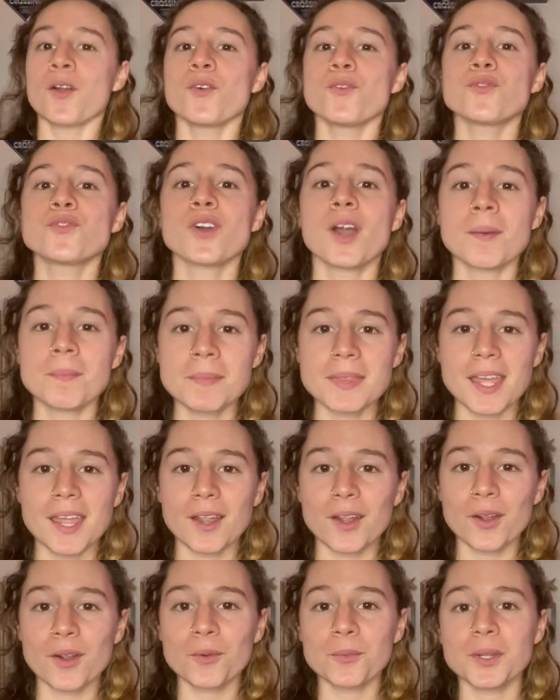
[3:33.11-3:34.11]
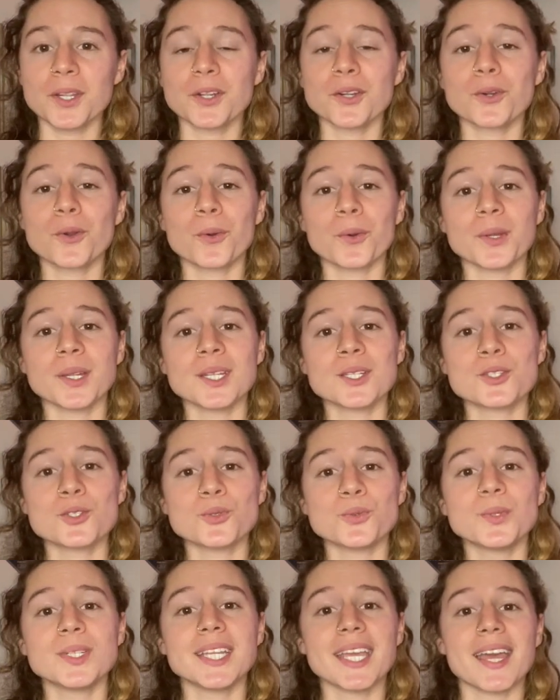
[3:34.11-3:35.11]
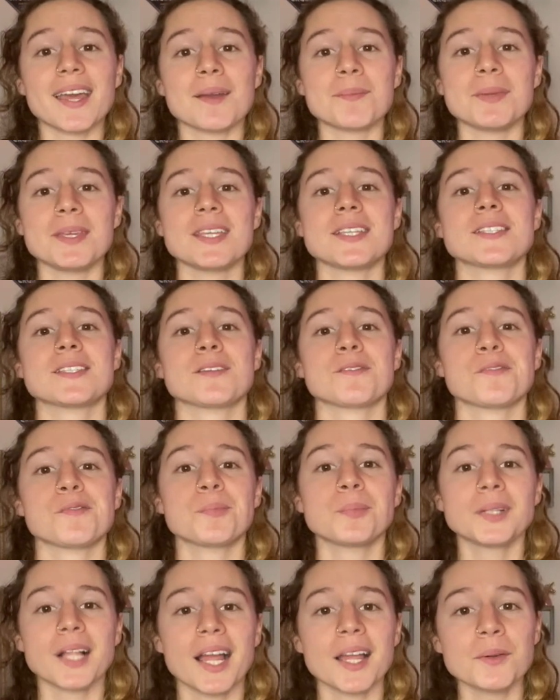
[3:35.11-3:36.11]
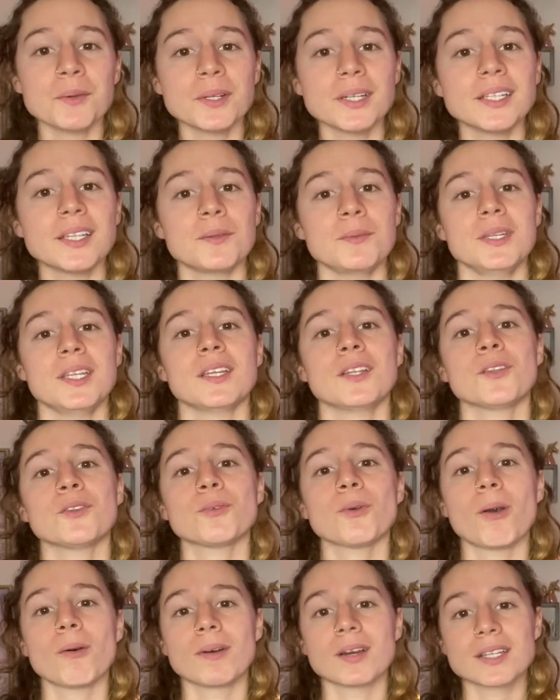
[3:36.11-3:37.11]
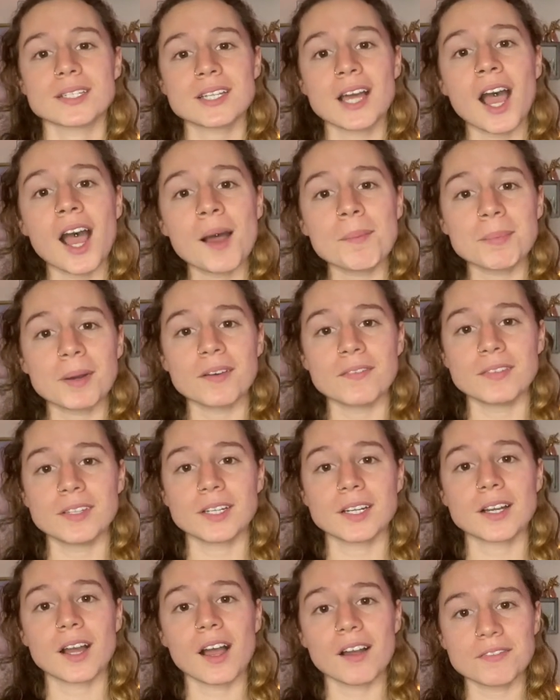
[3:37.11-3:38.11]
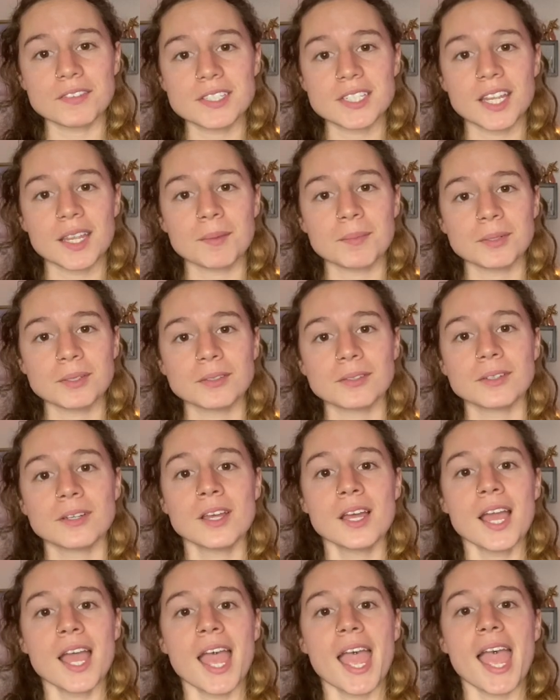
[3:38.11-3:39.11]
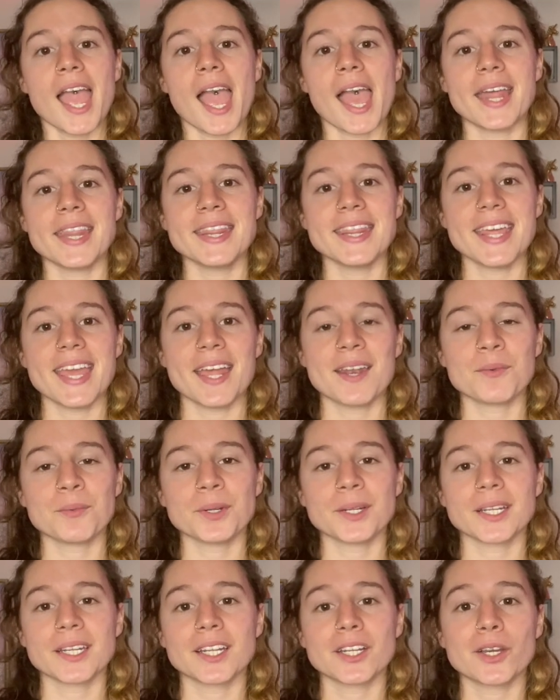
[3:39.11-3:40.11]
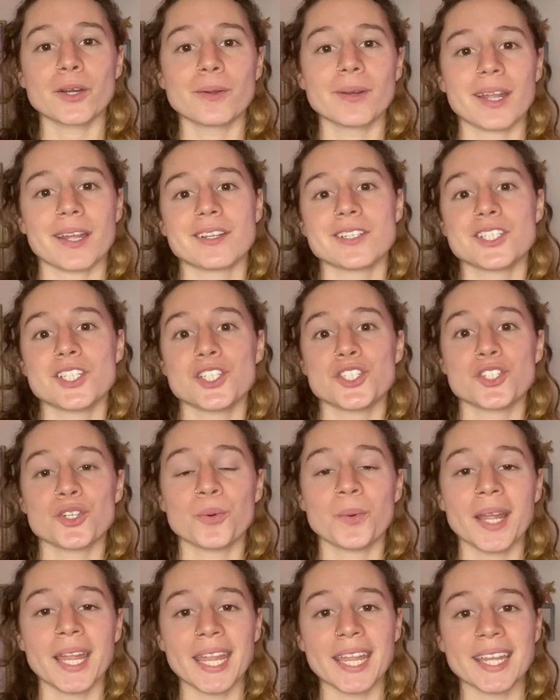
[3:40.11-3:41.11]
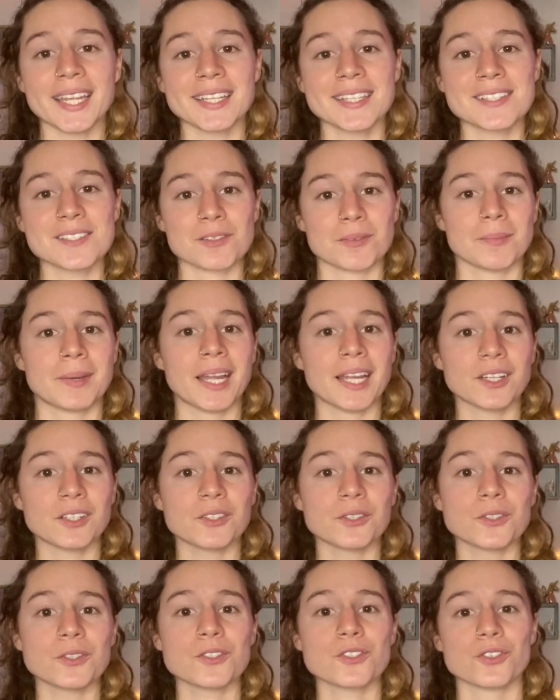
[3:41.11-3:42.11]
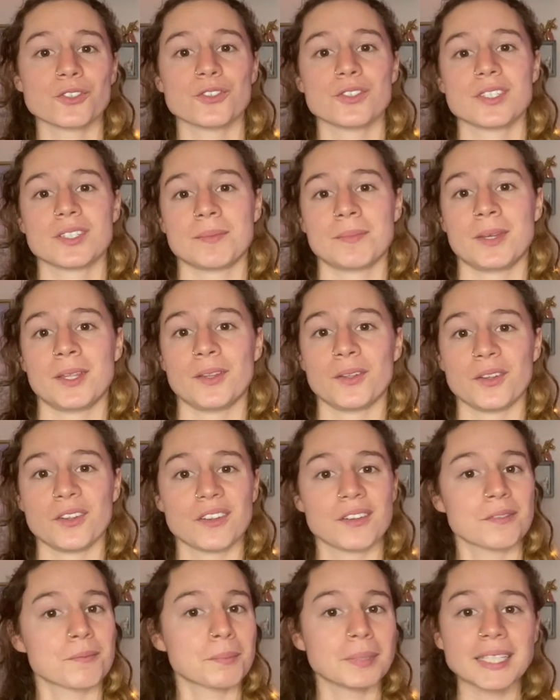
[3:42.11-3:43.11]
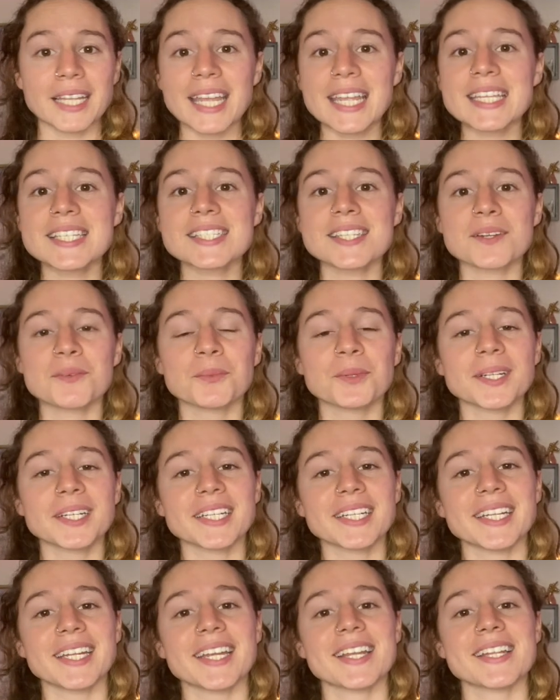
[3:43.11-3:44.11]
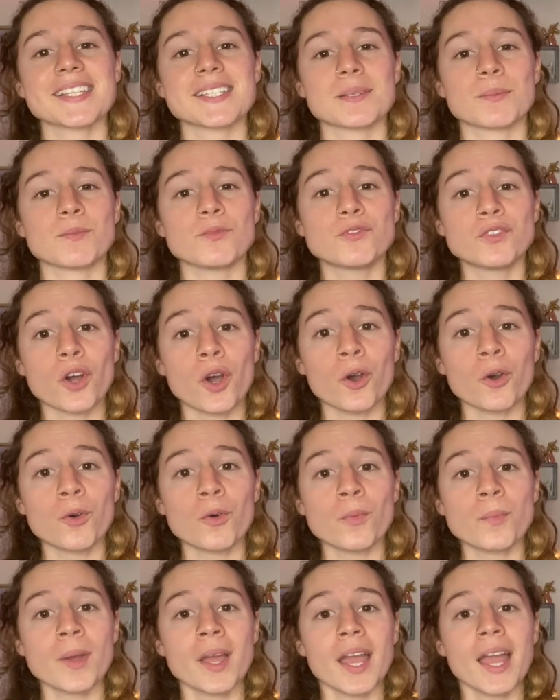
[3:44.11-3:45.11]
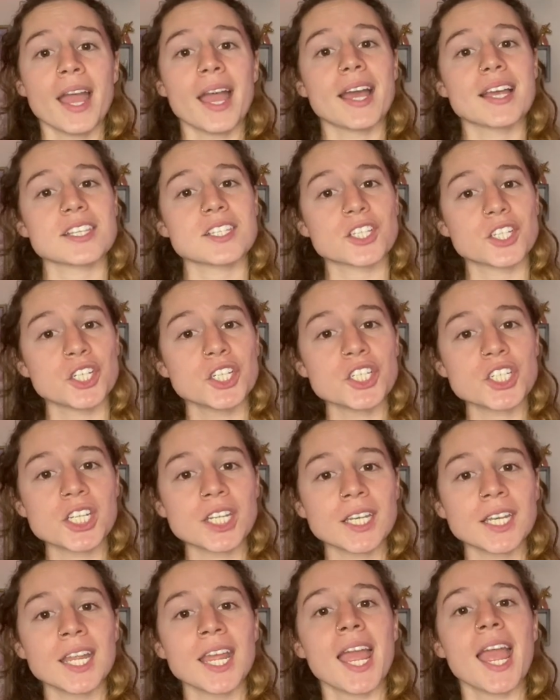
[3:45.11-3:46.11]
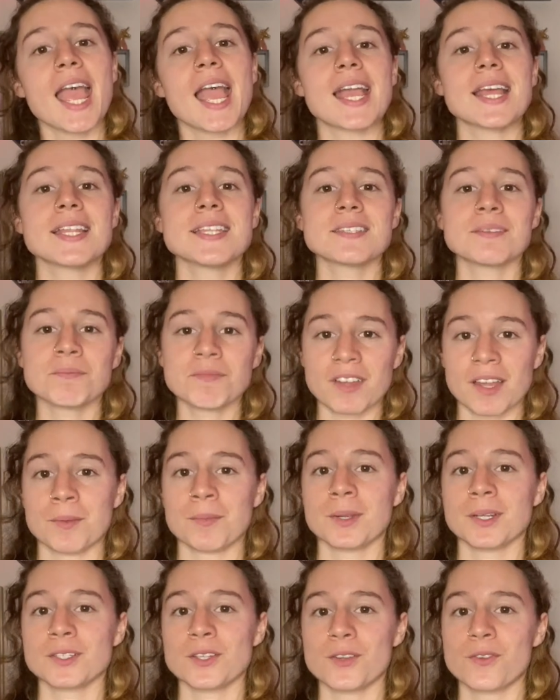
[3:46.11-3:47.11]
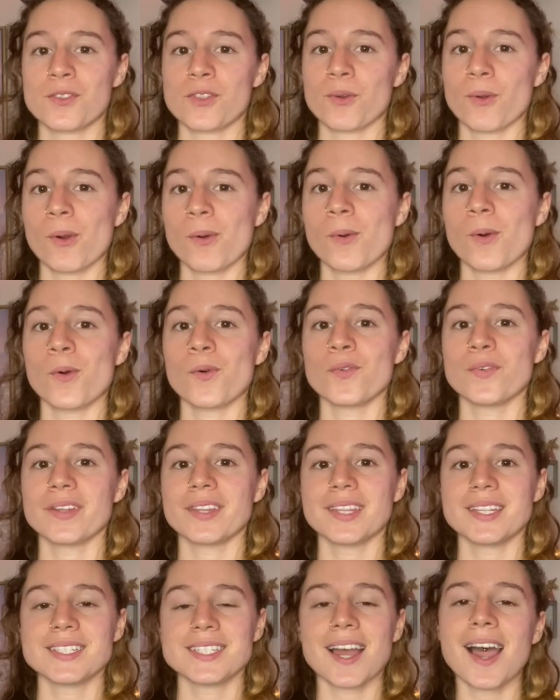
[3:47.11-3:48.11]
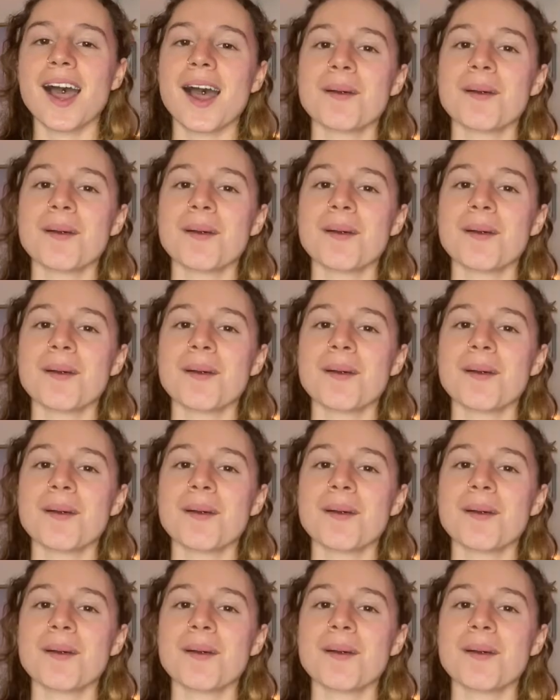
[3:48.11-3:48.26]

From there, we are going to get a piece of plywood that we can throw on top of the coffee table. And then we're gonna go down to Joann's or Michael's or some other place, and we're gonna get some foam as a cushion and some fabric to throw over the top.